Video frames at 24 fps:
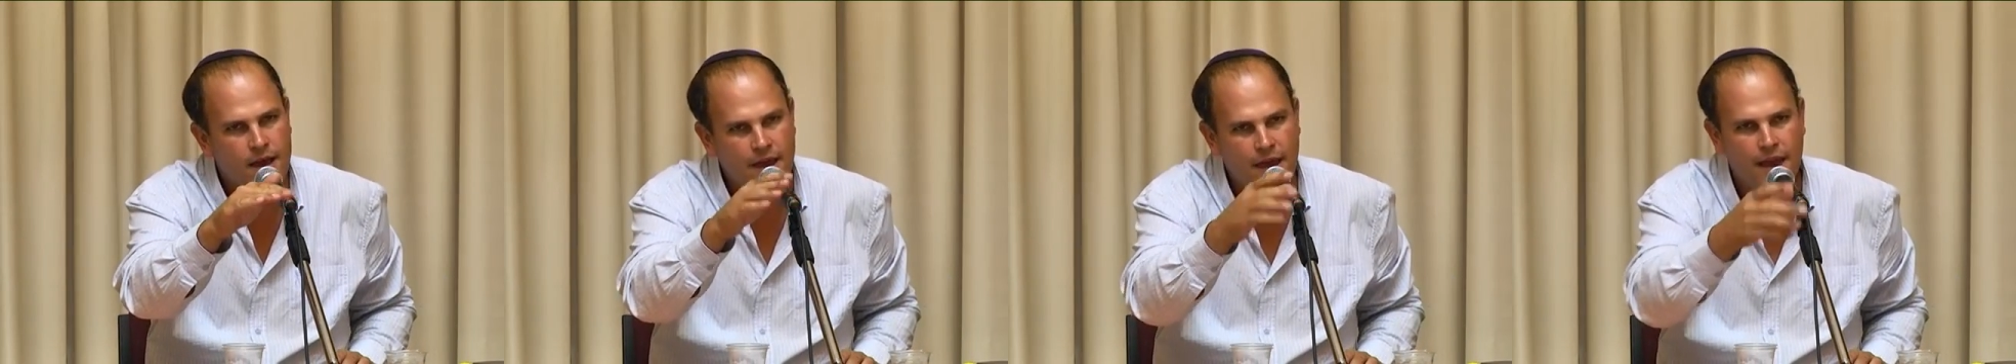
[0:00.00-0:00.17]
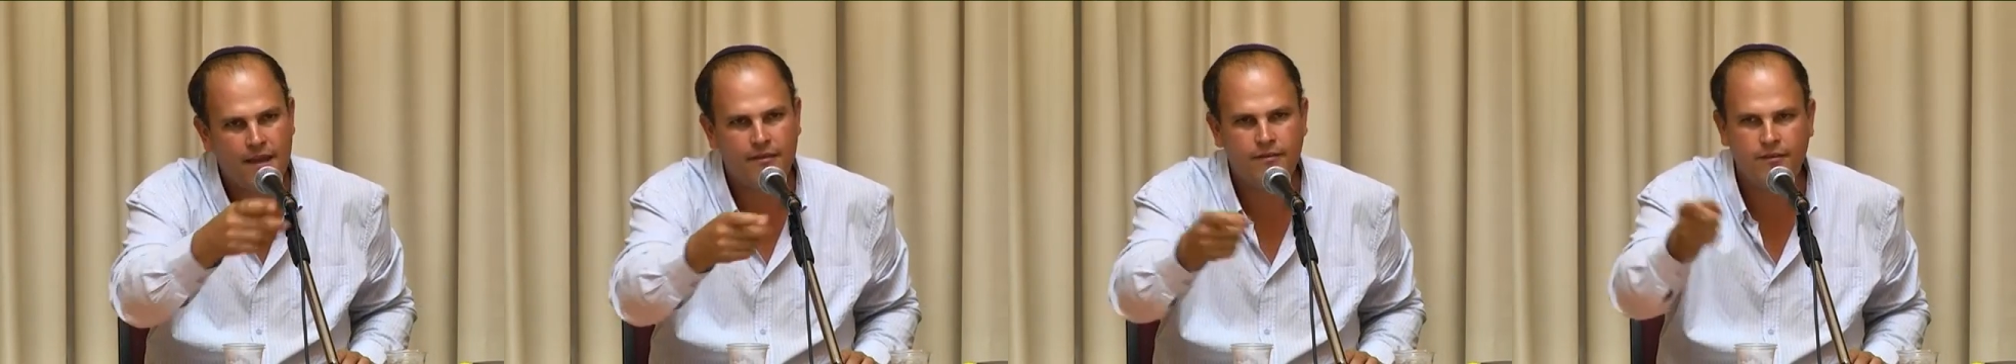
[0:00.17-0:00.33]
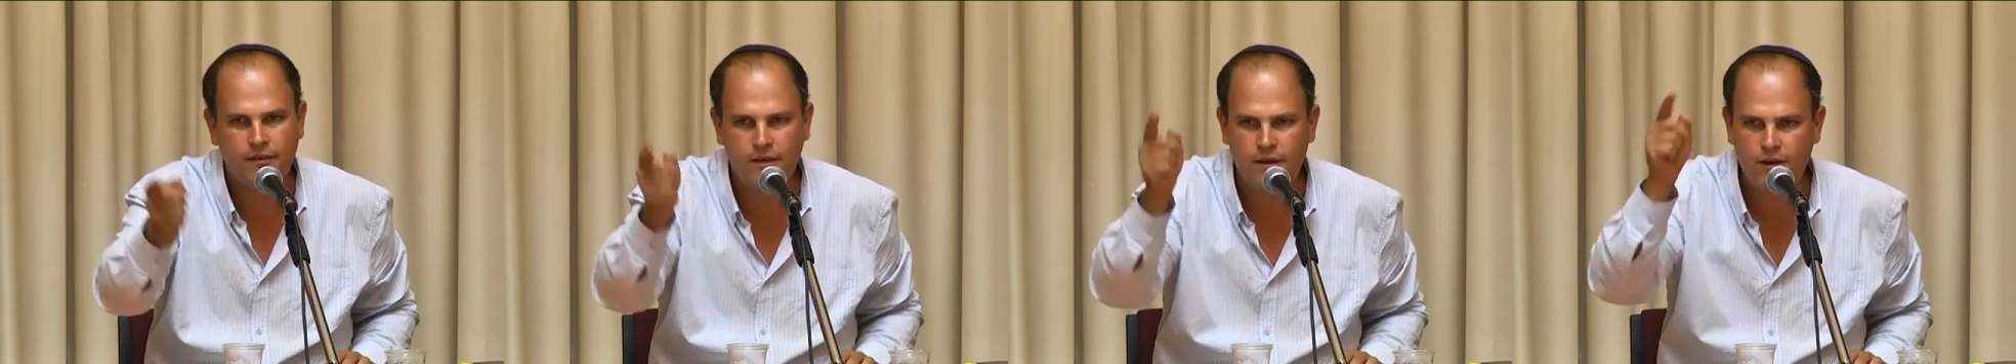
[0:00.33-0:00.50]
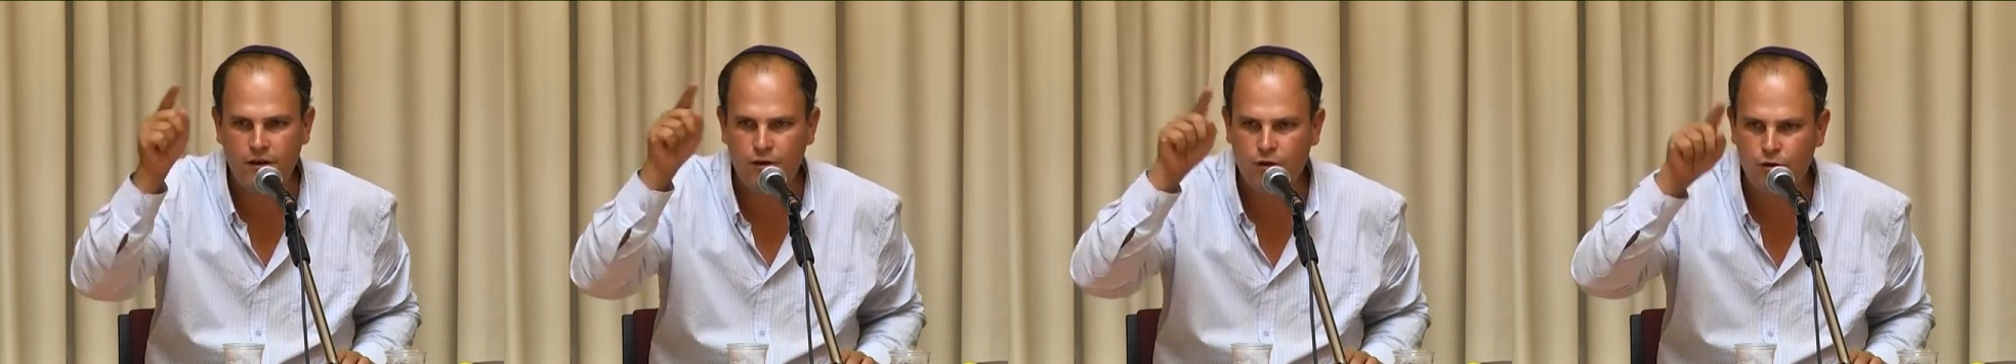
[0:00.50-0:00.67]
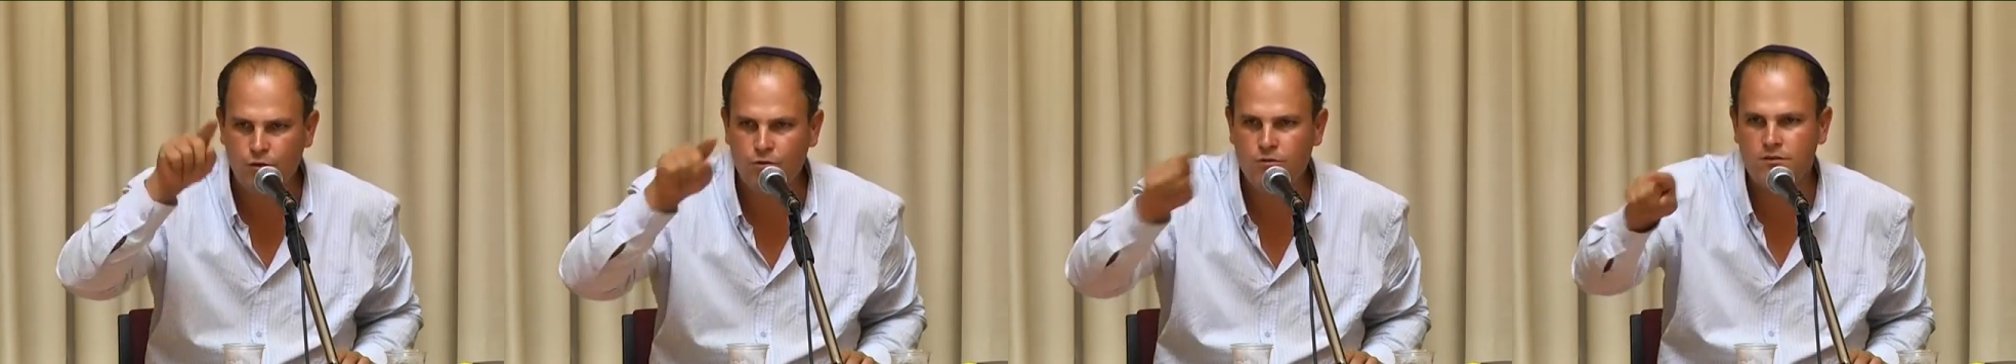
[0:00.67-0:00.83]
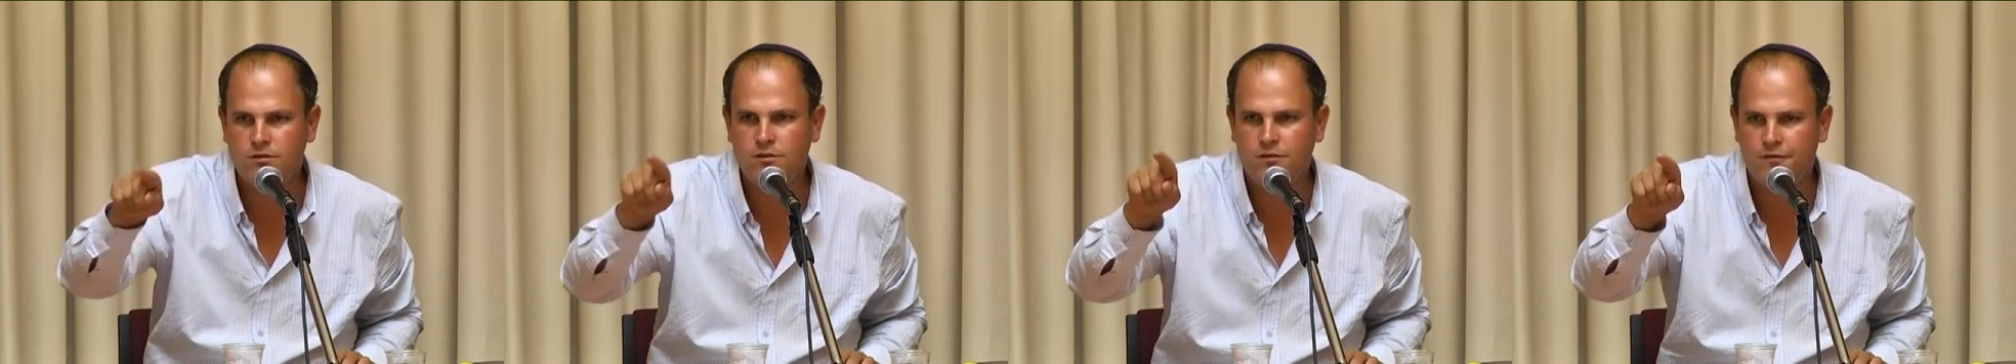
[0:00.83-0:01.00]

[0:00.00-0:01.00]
In iyun